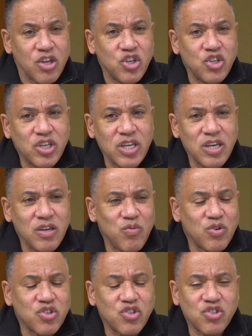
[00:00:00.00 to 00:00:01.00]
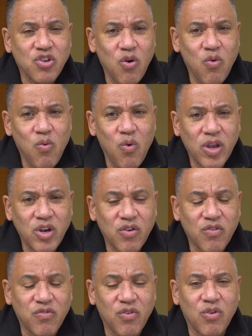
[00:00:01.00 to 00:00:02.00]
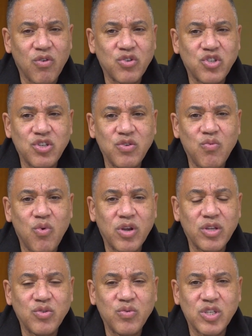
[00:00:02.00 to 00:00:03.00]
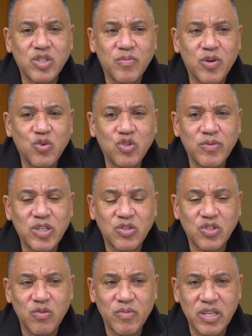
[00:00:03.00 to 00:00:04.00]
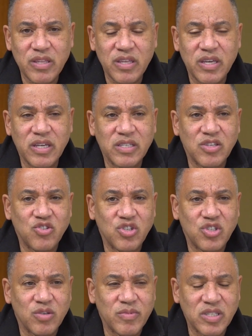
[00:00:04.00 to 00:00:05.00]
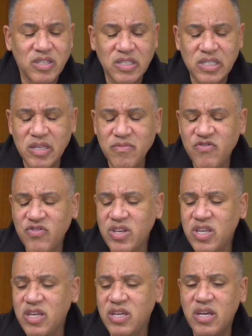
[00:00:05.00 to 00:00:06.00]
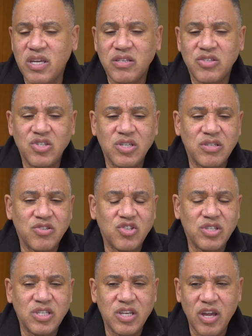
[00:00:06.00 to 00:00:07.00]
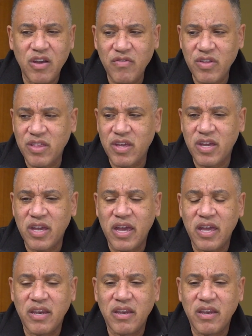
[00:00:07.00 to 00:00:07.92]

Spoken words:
She was so wonderful. She wanted to expose me to so many things, and she took me to the symphony, and she did everything.